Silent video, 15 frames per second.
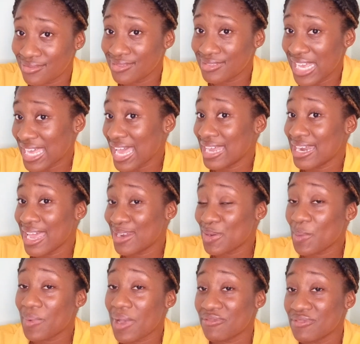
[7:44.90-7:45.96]
you can end
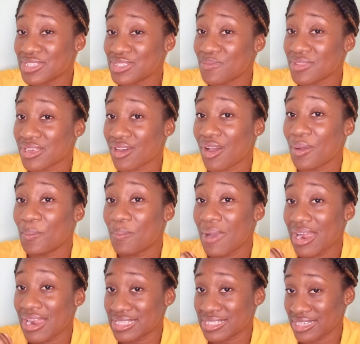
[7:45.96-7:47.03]
up having something called
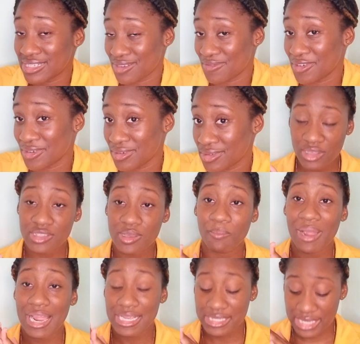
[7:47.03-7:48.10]
Barrett's esophagus. So
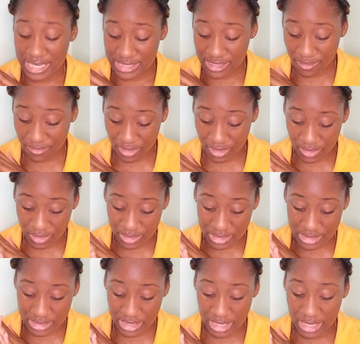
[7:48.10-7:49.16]
Barrett's
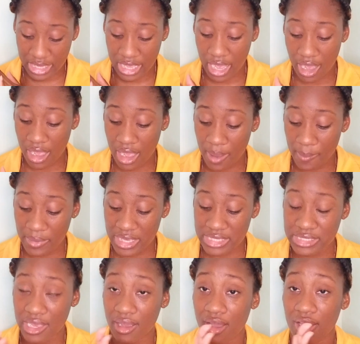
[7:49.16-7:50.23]
esophagus is
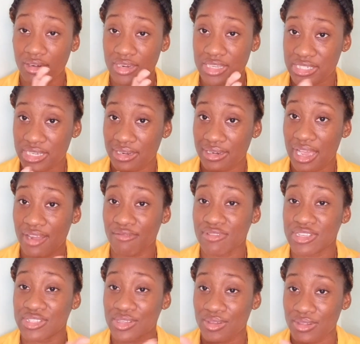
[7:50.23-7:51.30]
a condition that
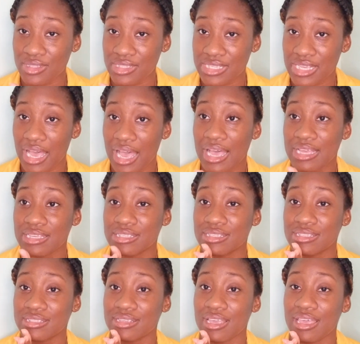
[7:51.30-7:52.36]
results
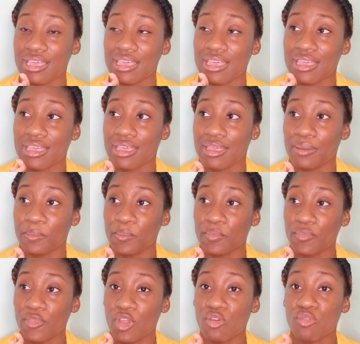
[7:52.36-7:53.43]
as a
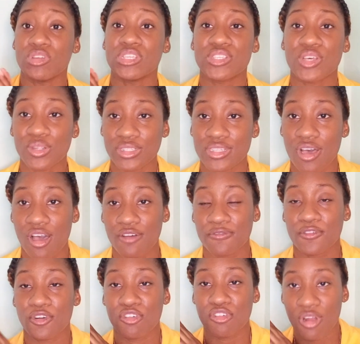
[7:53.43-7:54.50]
result of
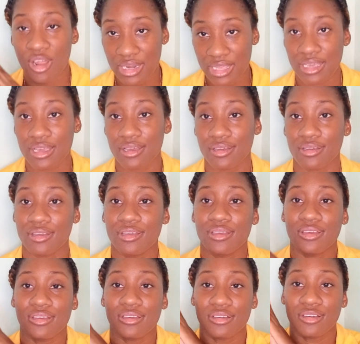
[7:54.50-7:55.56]
chronic
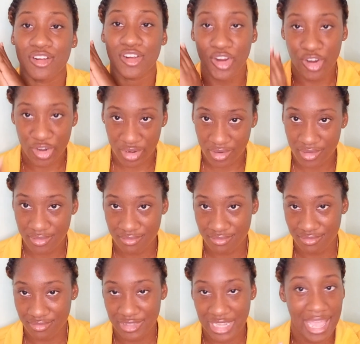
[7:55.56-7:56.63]
GERD,
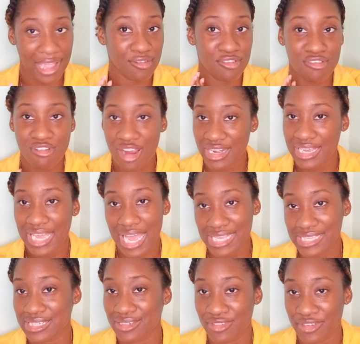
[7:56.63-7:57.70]
like chronic
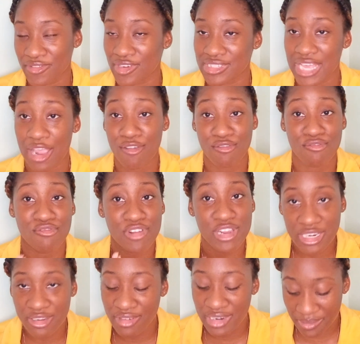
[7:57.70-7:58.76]
acid reflux, like
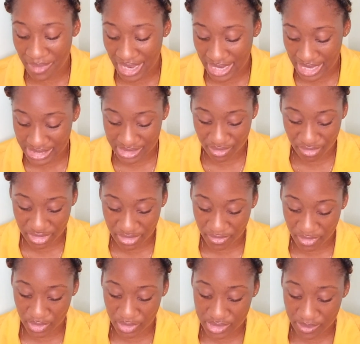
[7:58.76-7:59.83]
really, really bad acid
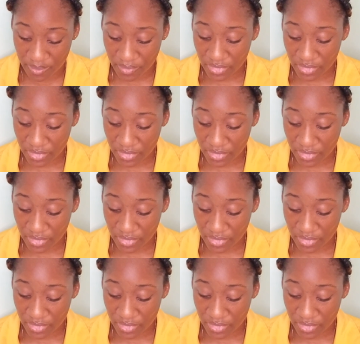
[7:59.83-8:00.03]
reflux.